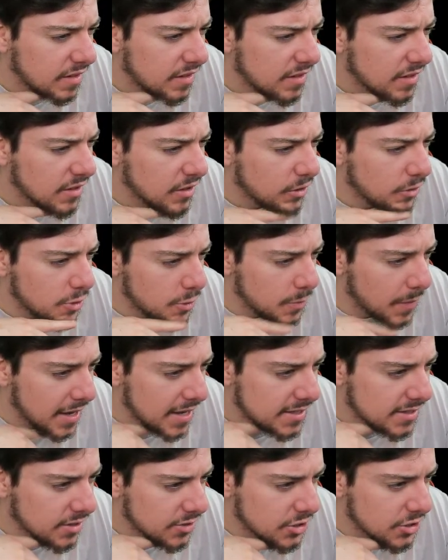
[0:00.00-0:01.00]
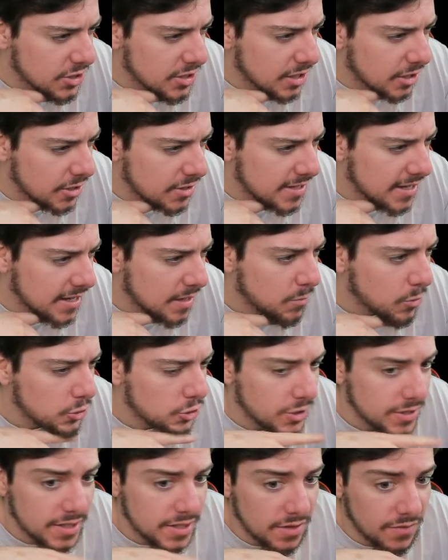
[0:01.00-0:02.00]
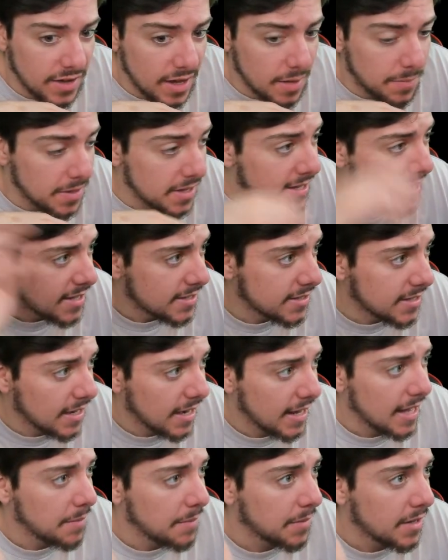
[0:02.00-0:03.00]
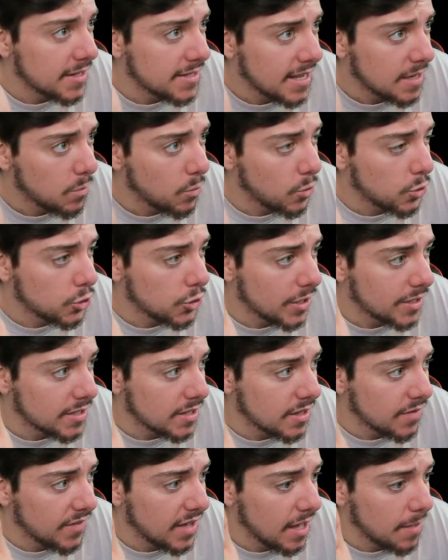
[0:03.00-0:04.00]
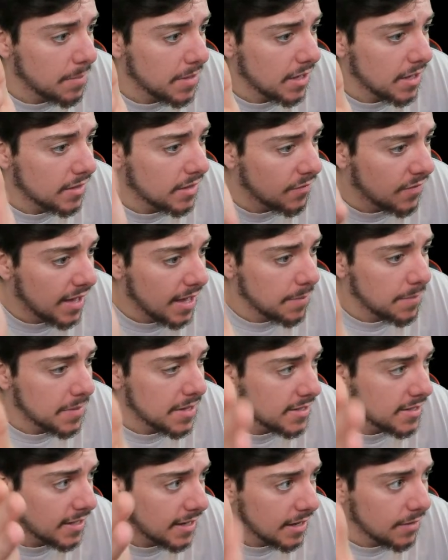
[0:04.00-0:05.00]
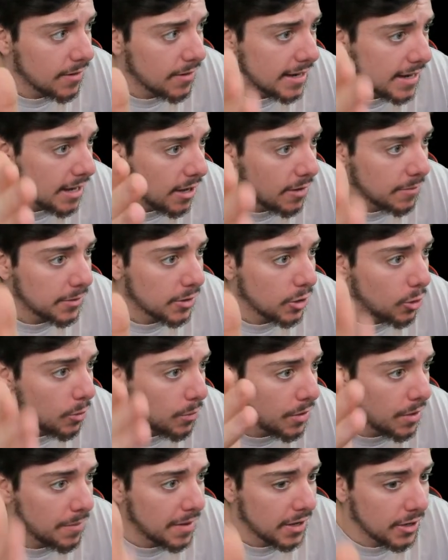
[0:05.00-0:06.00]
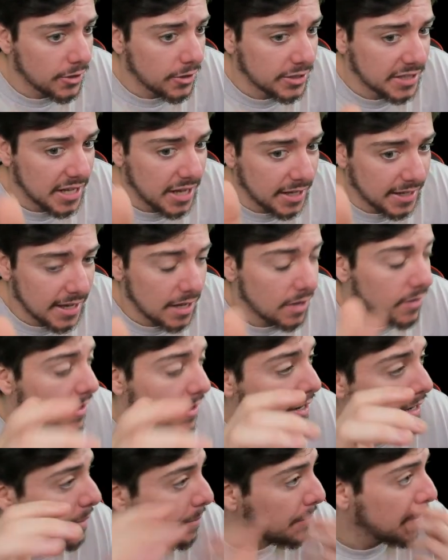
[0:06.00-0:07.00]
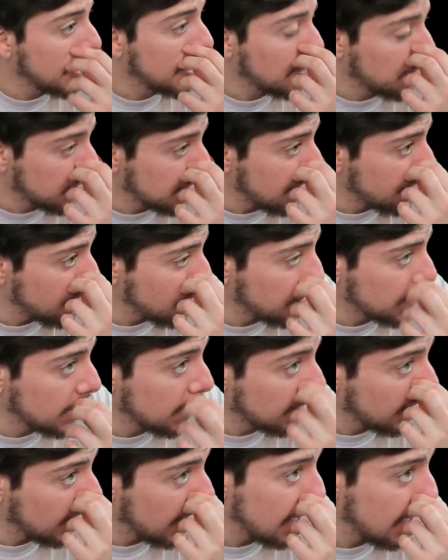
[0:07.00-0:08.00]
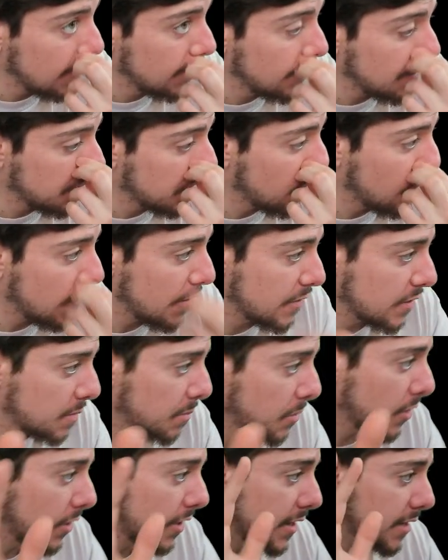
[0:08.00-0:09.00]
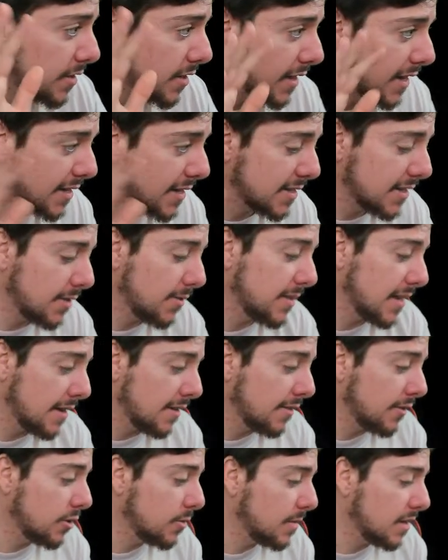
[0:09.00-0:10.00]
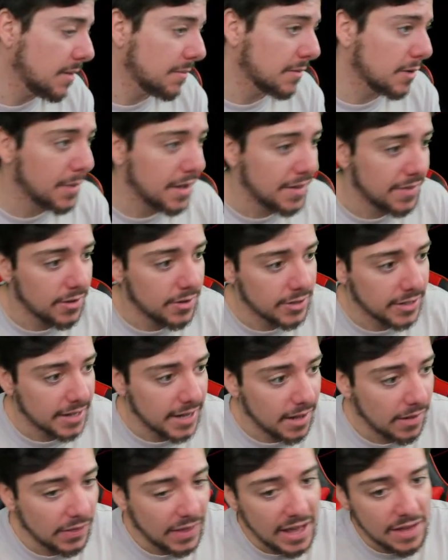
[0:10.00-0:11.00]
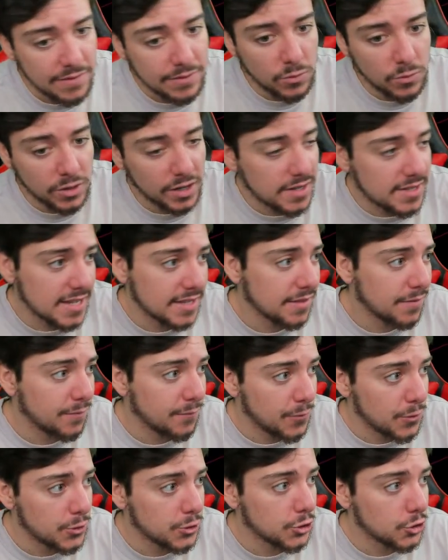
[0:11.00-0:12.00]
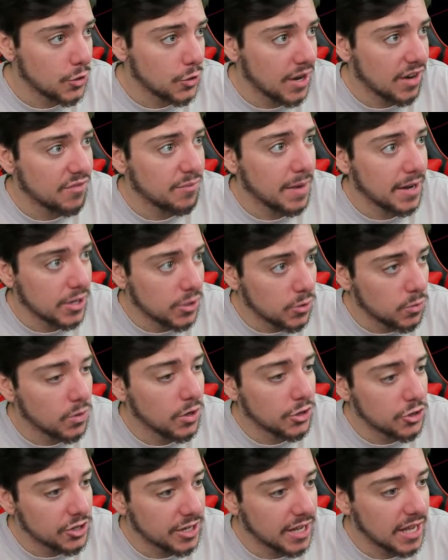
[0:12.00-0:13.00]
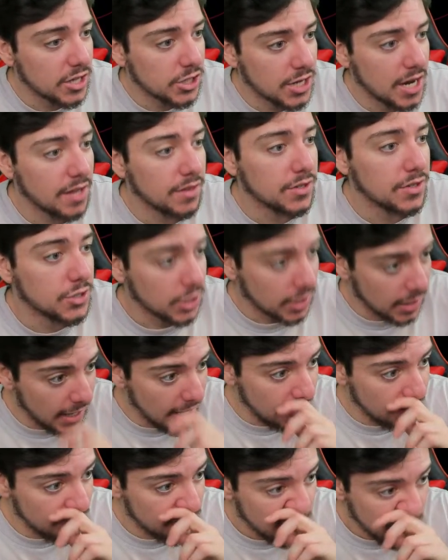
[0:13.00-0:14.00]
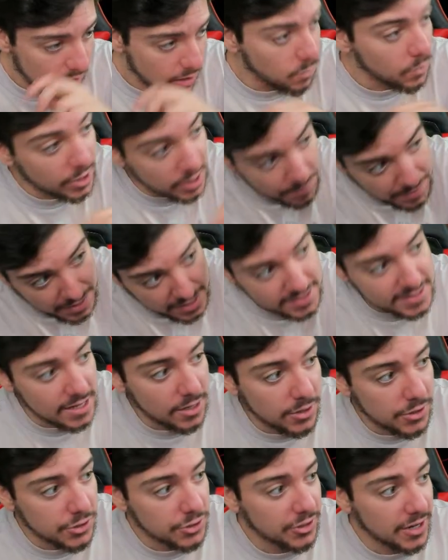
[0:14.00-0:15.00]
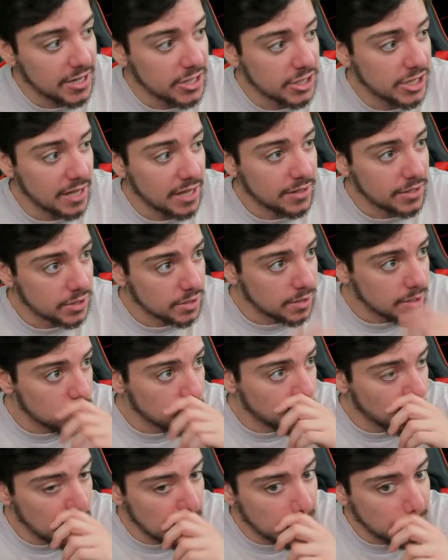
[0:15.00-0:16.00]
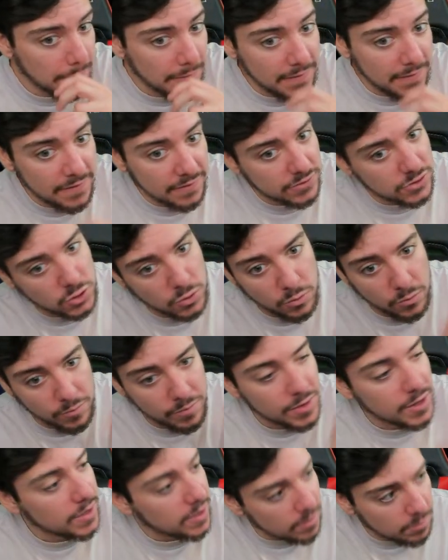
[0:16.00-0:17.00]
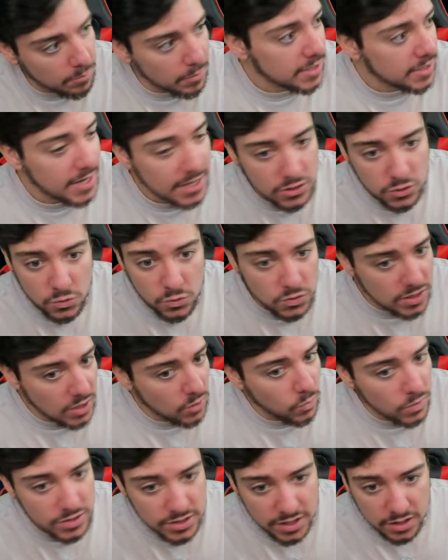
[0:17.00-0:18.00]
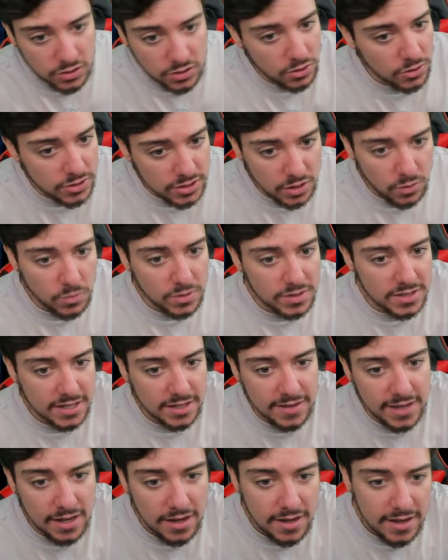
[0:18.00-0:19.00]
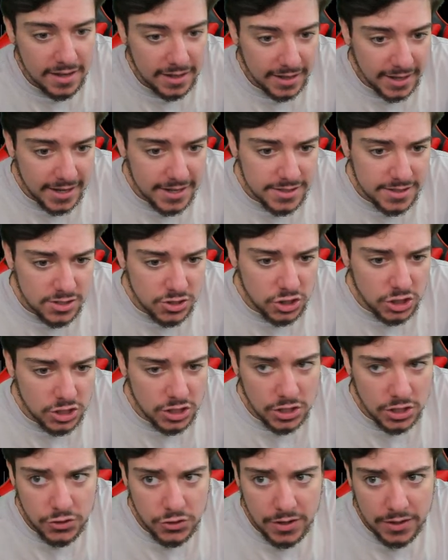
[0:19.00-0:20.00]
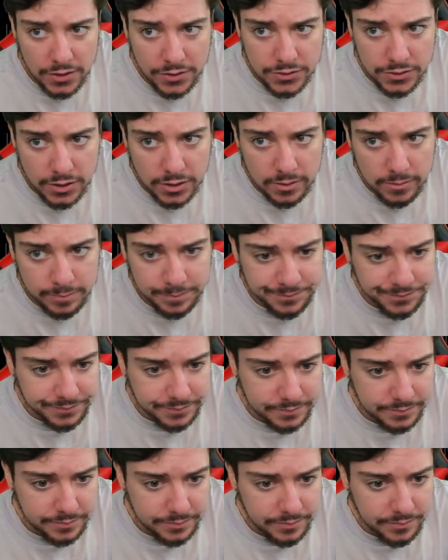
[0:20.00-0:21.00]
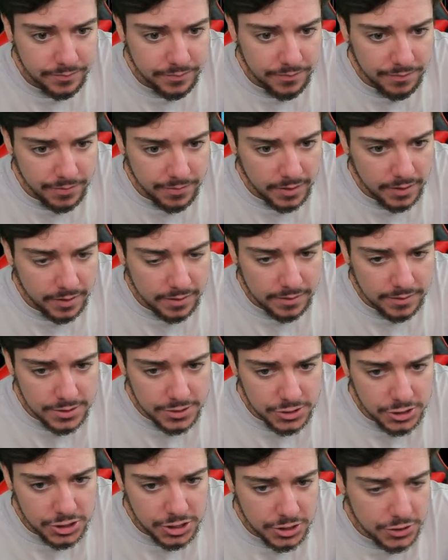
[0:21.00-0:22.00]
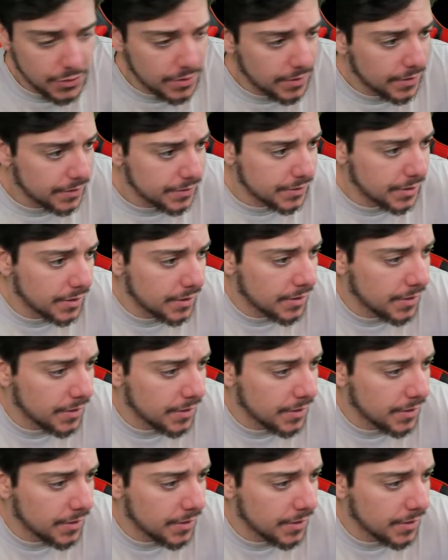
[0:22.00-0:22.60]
Oh, you passed on GJ. Are you taking more trades on the VIP? Yes, today I'm going to take more trades on the VIP. On the VIP today, right now, I'm going to open up my 100K account. I need to buy it with everybody on live. I'm going to wait for the market to like settle down a little bit. I'm going to buy the 100K on live, and then we're going to take the first trade of my new 100K challenge live. And we're going to pass that 100K challenge this week. So Monday, Tuesday, Wednesday, Thursday, we're taking that. Guys, this GJ trade looks good. This GJ trade looks good.